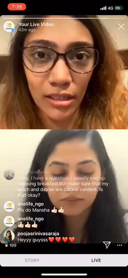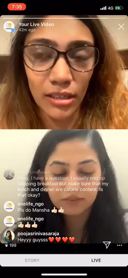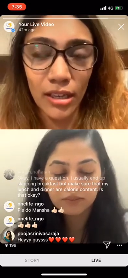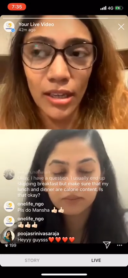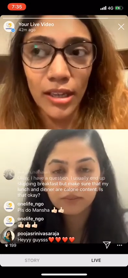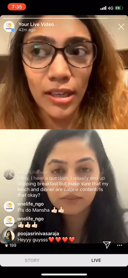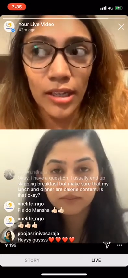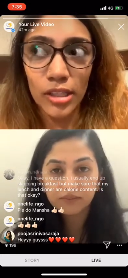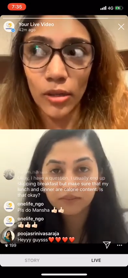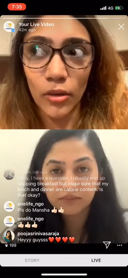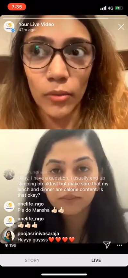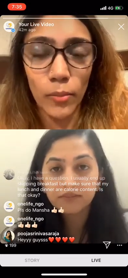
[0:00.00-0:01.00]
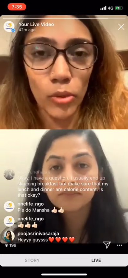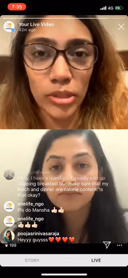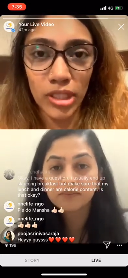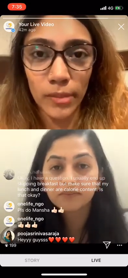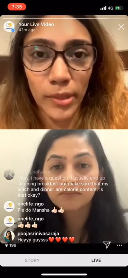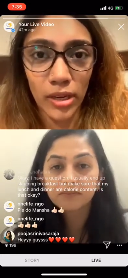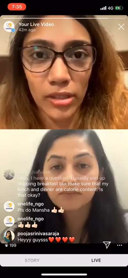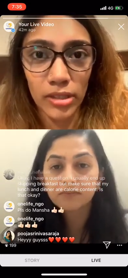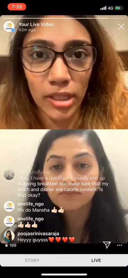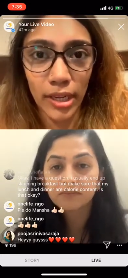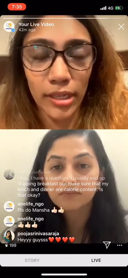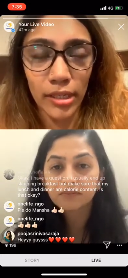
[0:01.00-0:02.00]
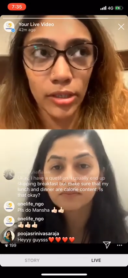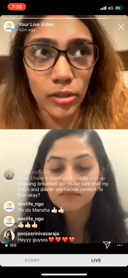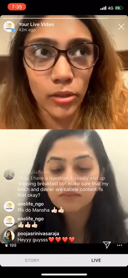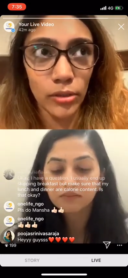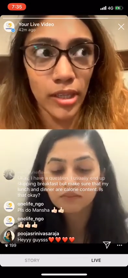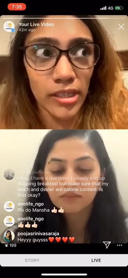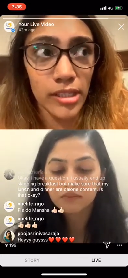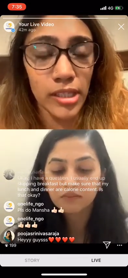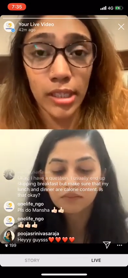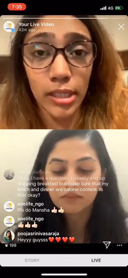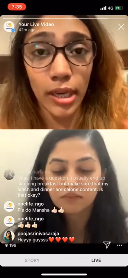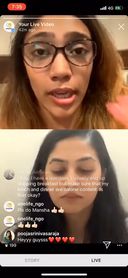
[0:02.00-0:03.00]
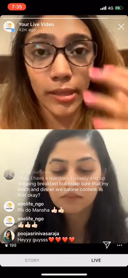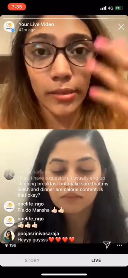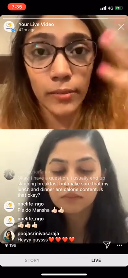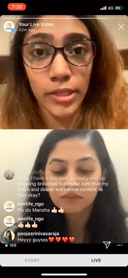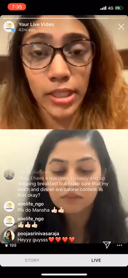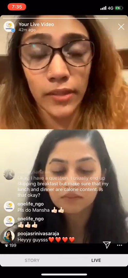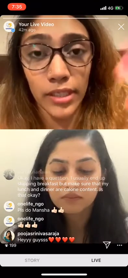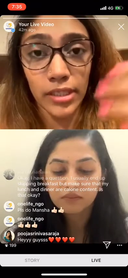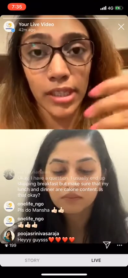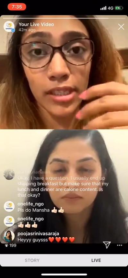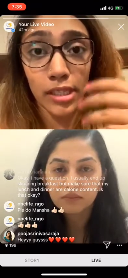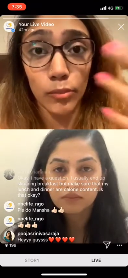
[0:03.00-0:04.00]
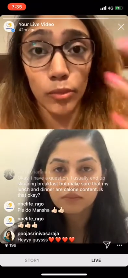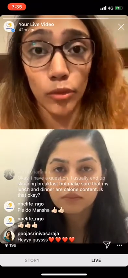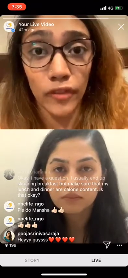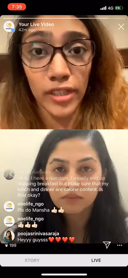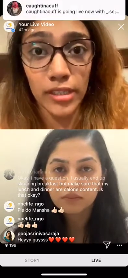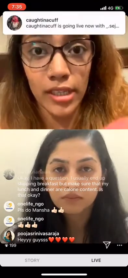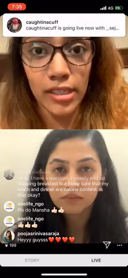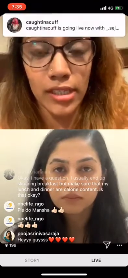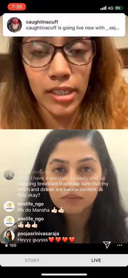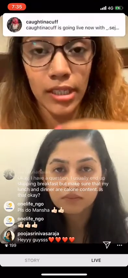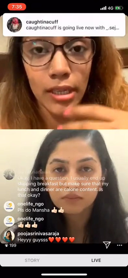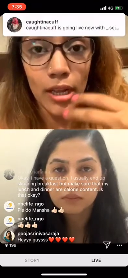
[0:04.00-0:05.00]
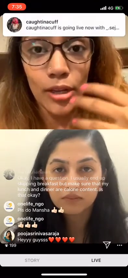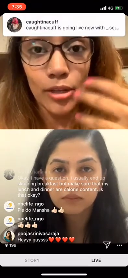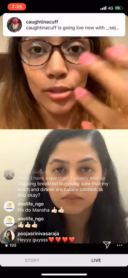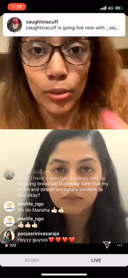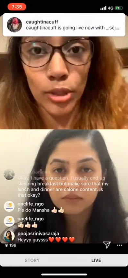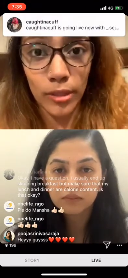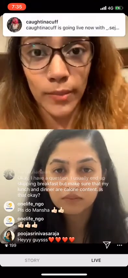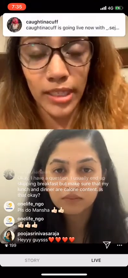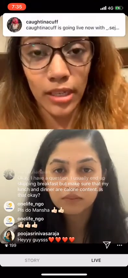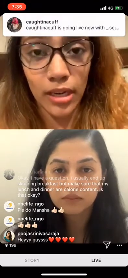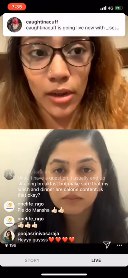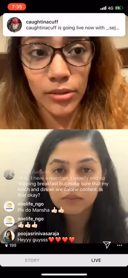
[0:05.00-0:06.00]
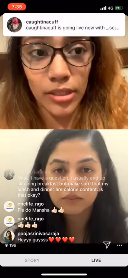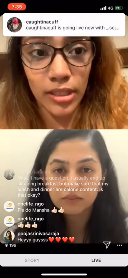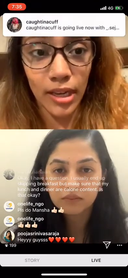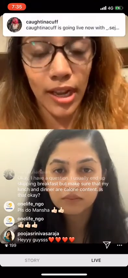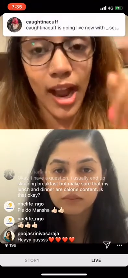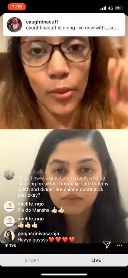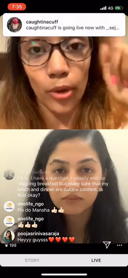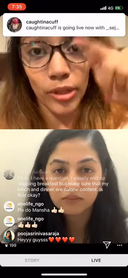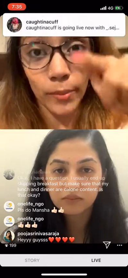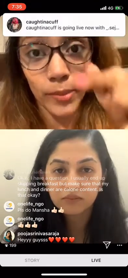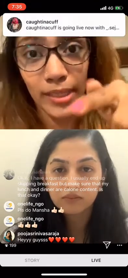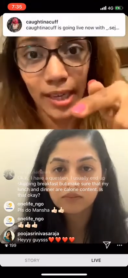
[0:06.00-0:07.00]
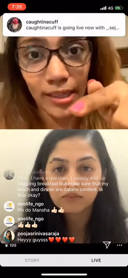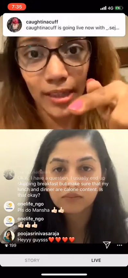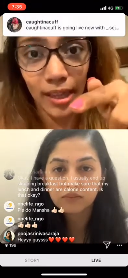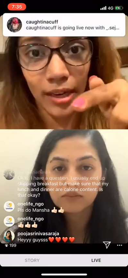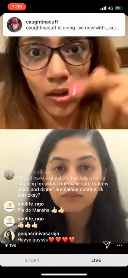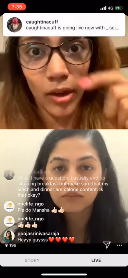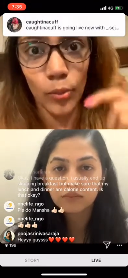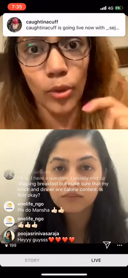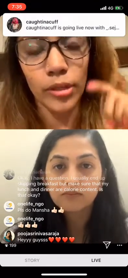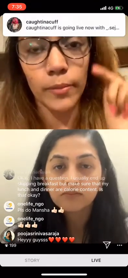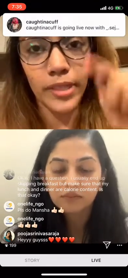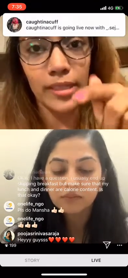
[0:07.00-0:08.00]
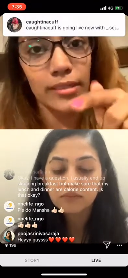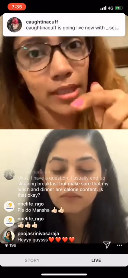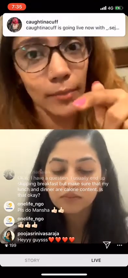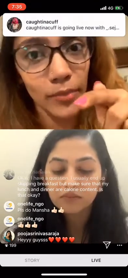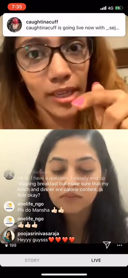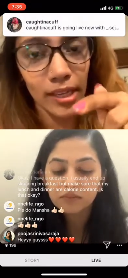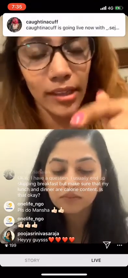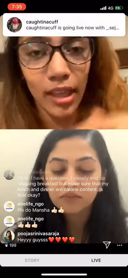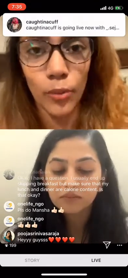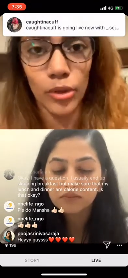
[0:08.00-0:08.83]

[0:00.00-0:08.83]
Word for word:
Speaker 1: it's mostly because like you know they see like tvs they see movies they see social media accounts and they're like i want to be like that or i want to be something like that i want to look